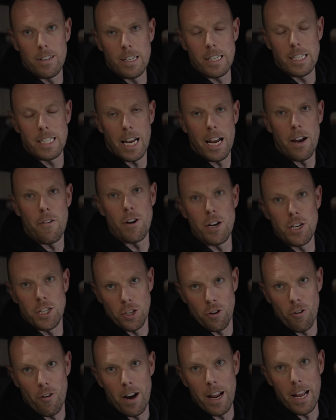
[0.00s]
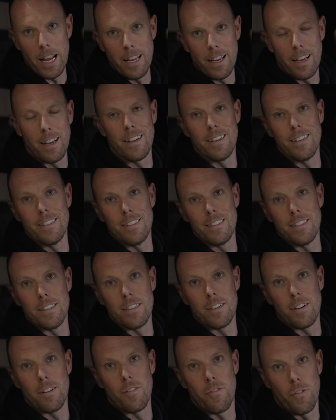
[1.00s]
Series 3
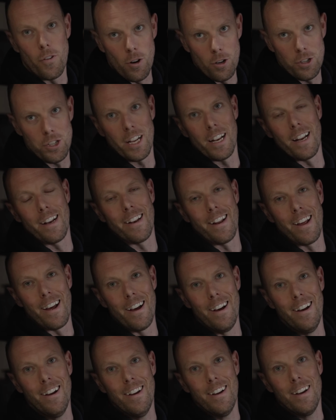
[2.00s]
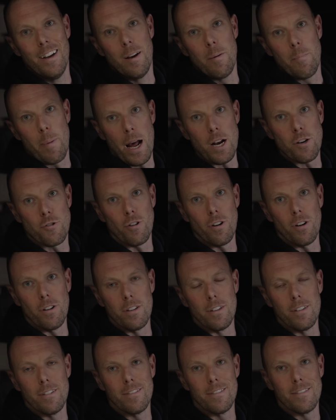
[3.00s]
4-cylinder
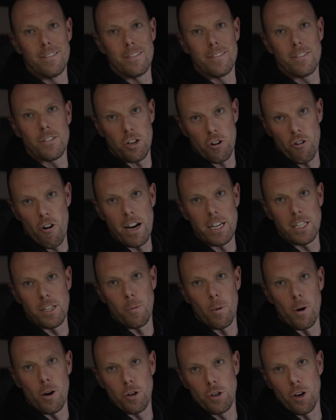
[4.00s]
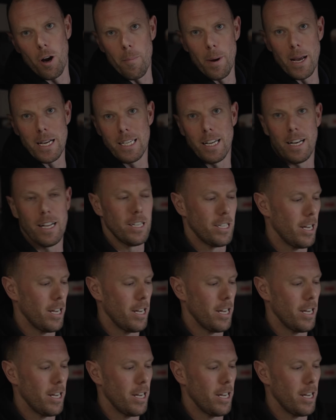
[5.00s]
petrol to grace the workshop, basically.